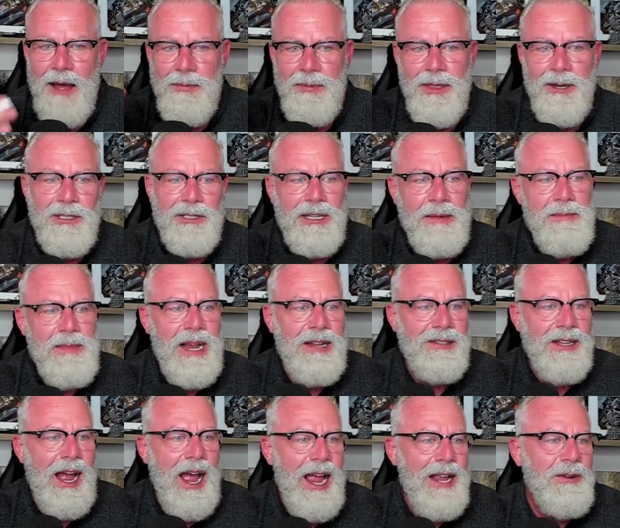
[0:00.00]
There's some days
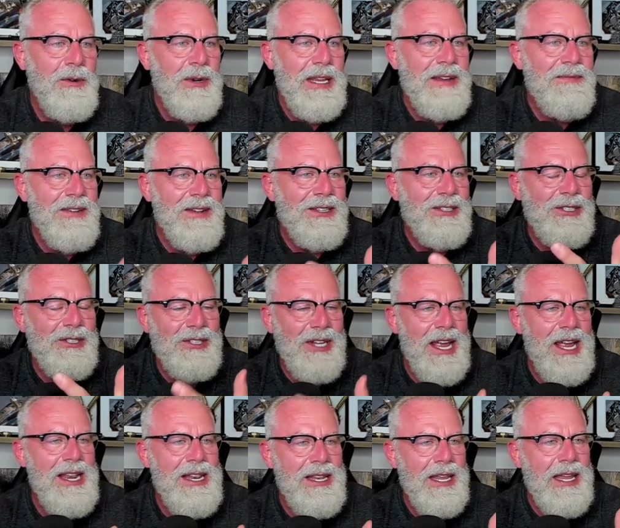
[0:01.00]
I don't even
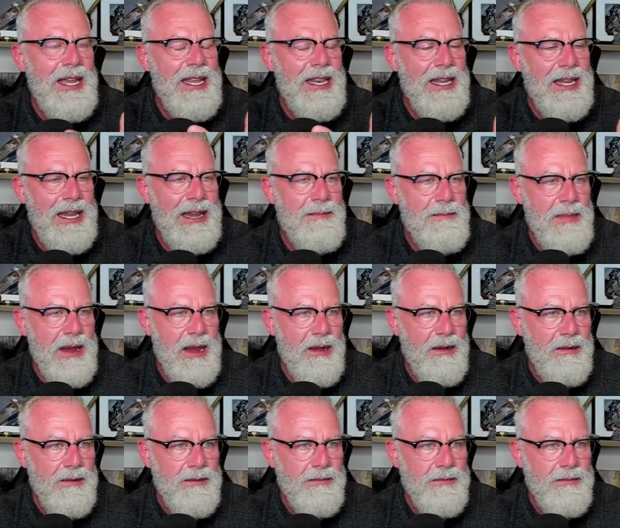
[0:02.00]
send an email.